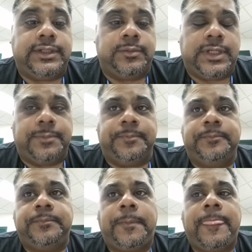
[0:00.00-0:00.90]

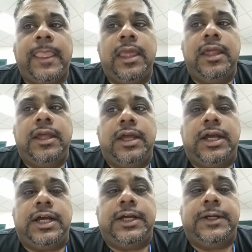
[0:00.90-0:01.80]

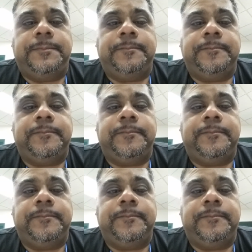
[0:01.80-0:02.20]
time.